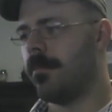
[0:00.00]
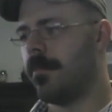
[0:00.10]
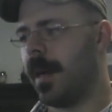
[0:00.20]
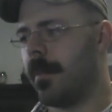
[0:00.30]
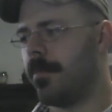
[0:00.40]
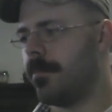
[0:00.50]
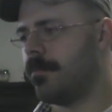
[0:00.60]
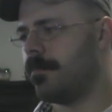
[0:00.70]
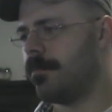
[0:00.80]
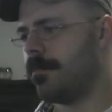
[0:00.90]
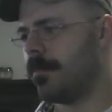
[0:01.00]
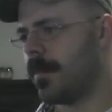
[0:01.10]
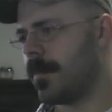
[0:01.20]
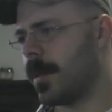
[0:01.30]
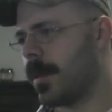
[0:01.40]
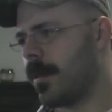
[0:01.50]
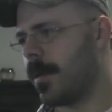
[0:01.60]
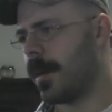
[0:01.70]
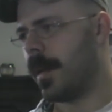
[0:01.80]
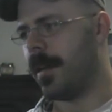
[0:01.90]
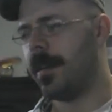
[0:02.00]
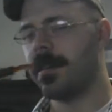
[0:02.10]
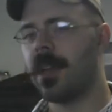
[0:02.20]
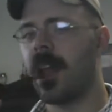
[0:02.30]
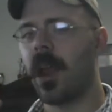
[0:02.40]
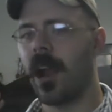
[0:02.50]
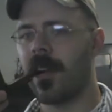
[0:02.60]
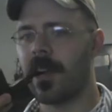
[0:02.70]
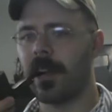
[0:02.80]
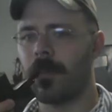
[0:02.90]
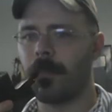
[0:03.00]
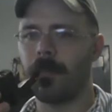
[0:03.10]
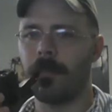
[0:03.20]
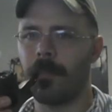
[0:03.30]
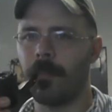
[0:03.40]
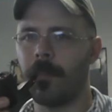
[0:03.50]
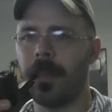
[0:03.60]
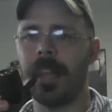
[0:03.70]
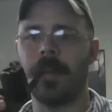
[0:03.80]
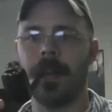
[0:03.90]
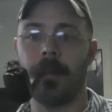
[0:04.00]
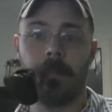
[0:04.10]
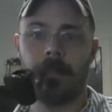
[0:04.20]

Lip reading: pipe. I don't know what kind it is. B grade.